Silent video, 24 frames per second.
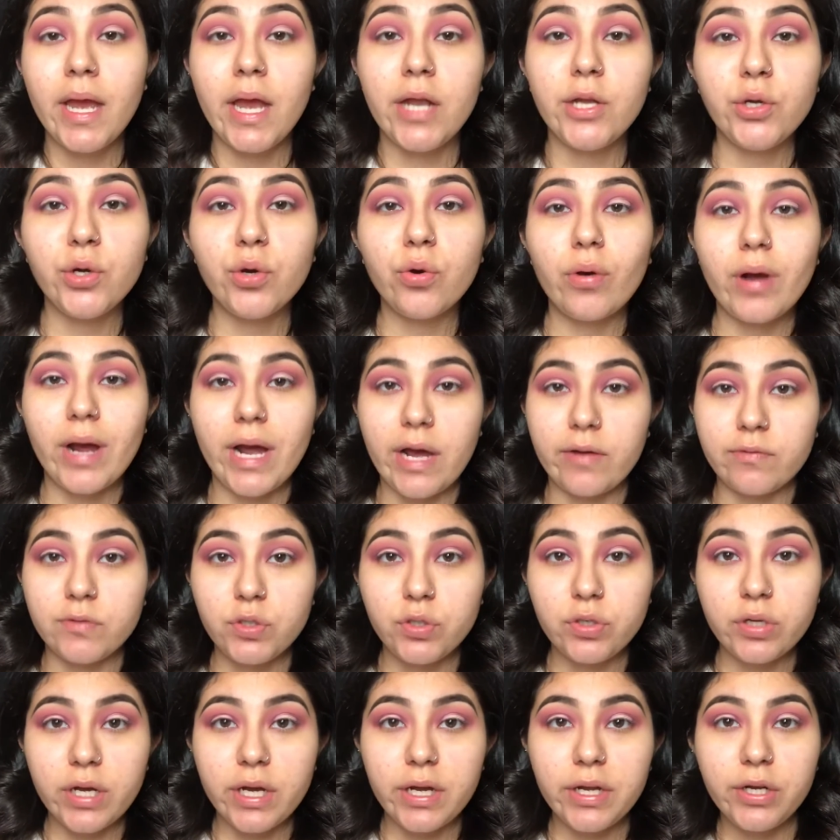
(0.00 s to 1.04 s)
And you don't have
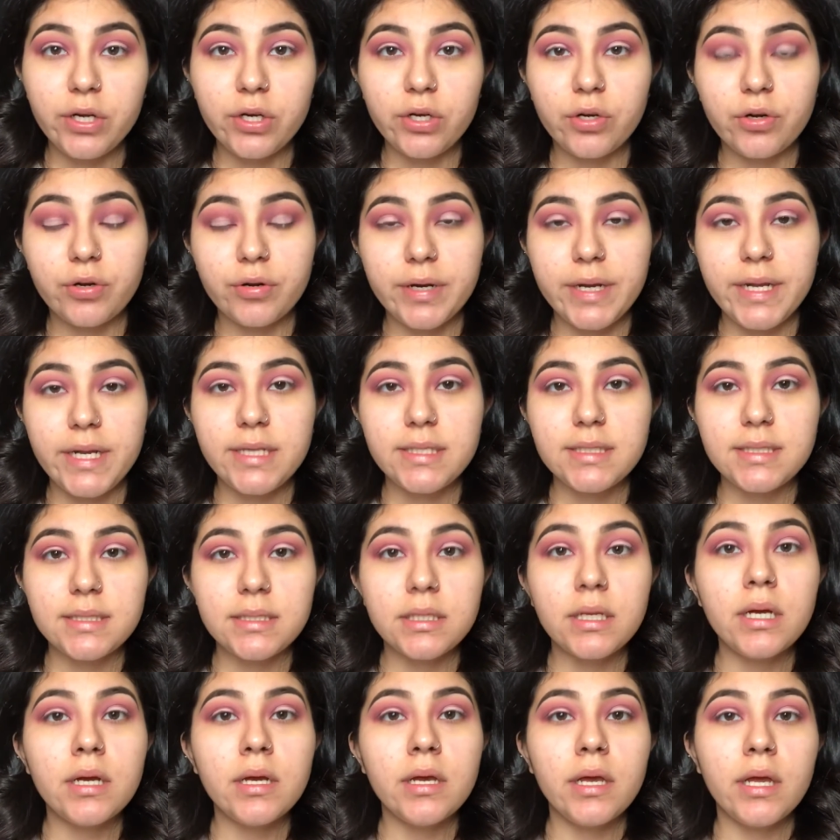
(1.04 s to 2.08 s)
to cut your
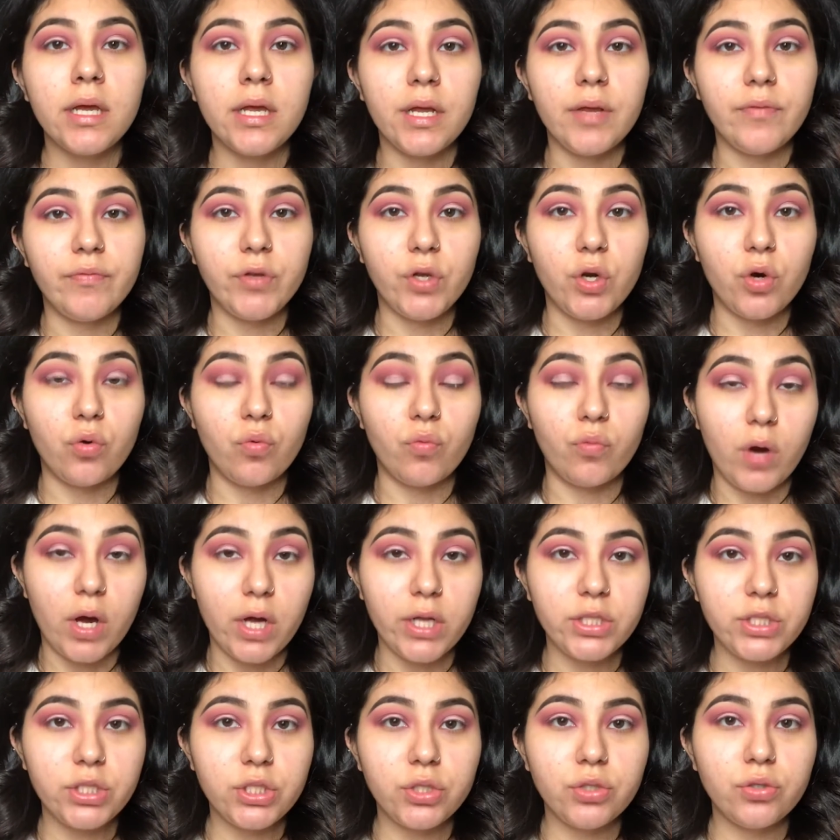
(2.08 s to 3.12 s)
crease if you don't
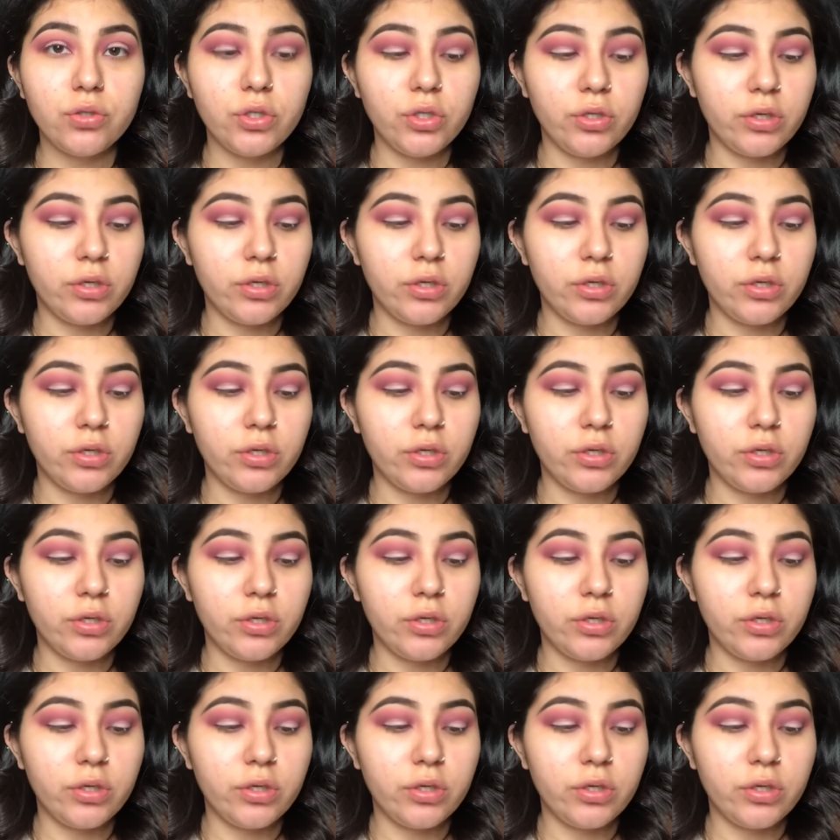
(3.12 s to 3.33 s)
want to.